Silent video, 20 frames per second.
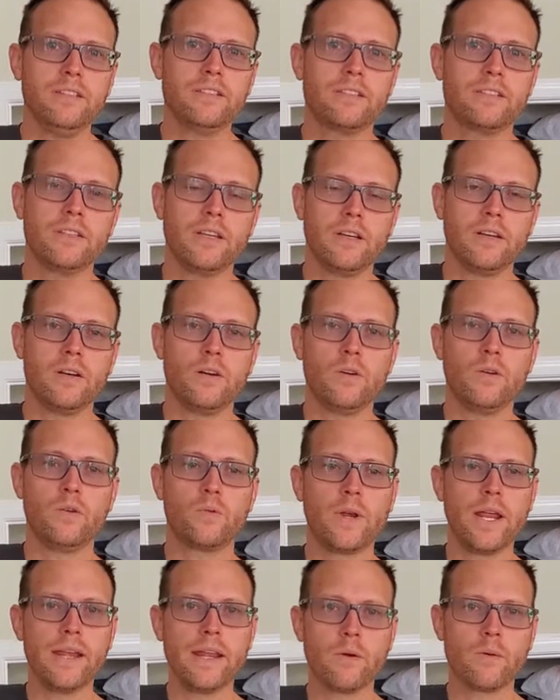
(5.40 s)
So
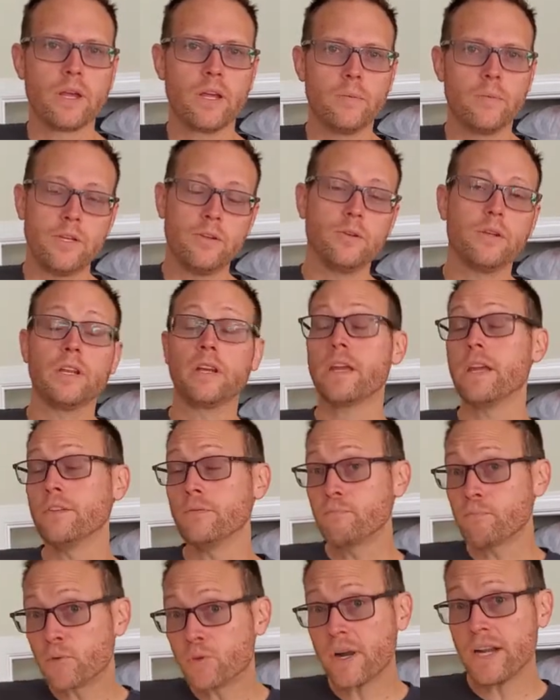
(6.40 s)
right now we're going to be doing a
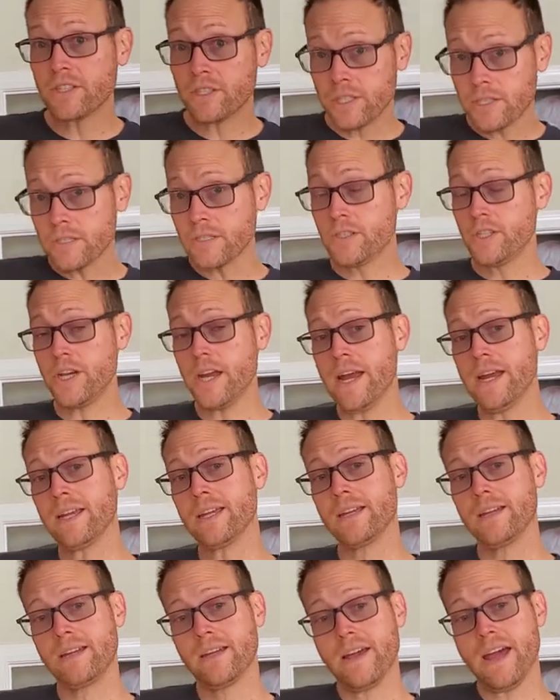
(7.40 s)
compression
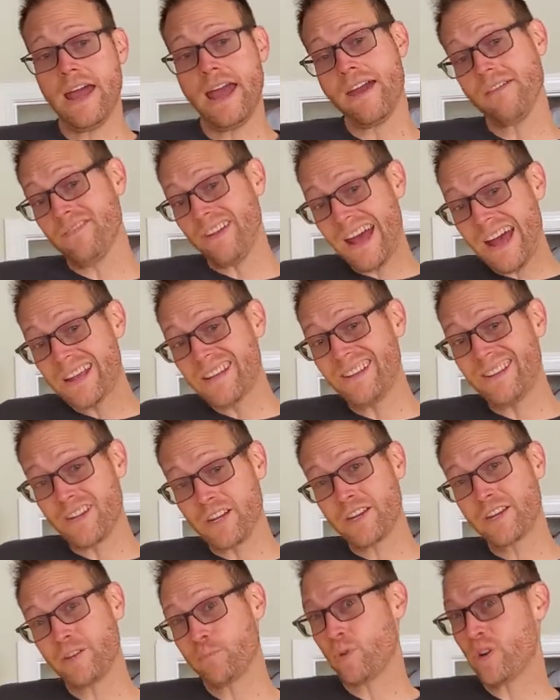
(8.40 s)
check. I have not done
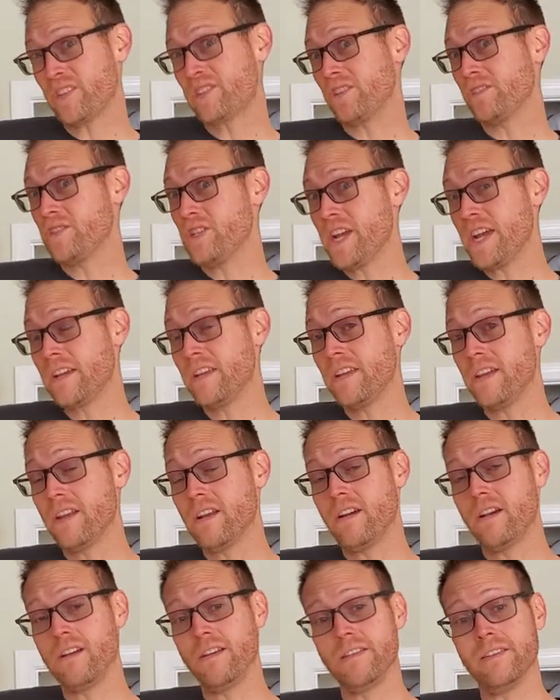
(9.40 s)
a compression check yet
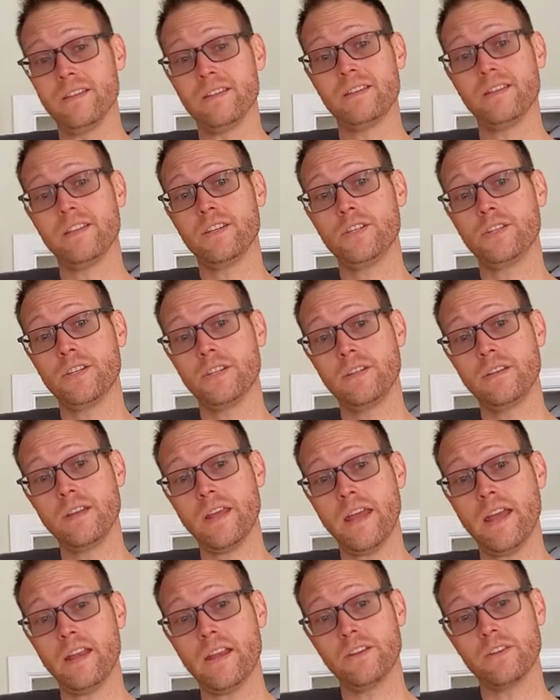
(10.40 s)
on this engine,
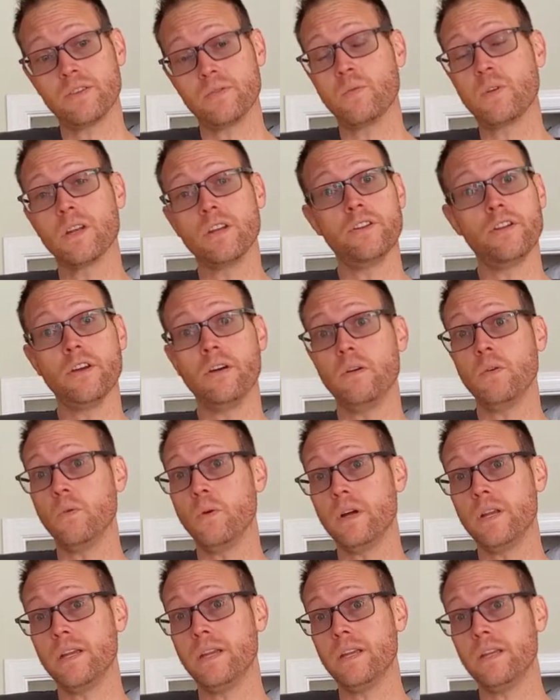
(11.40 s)
and I just want to know
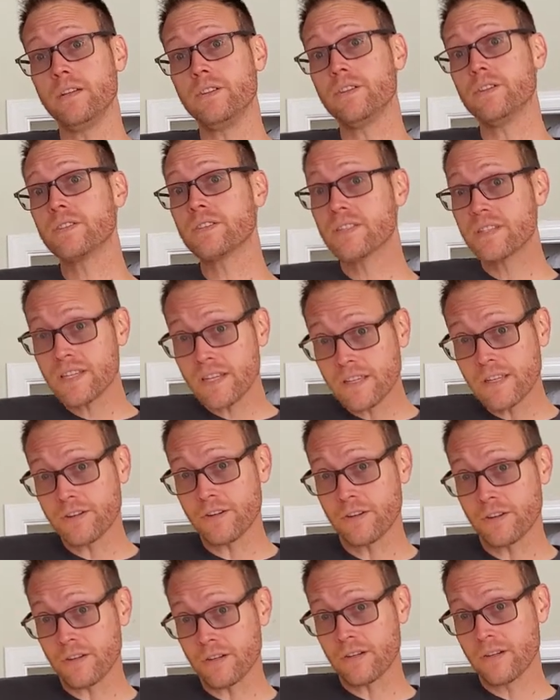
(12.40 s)
what each
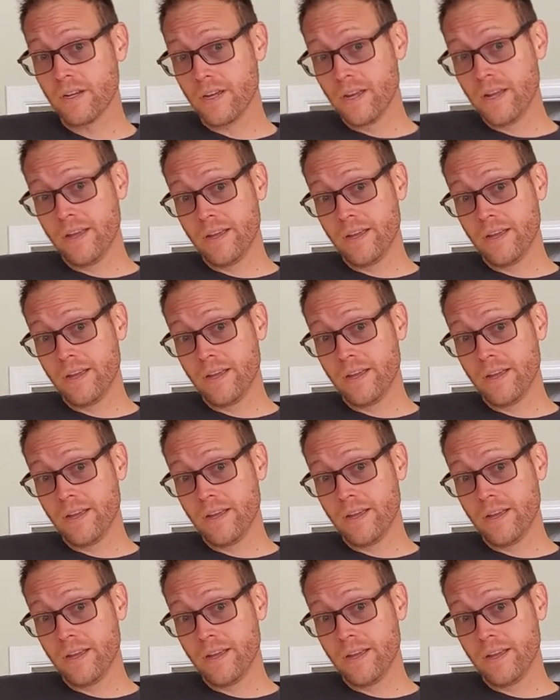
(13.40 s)
cylinder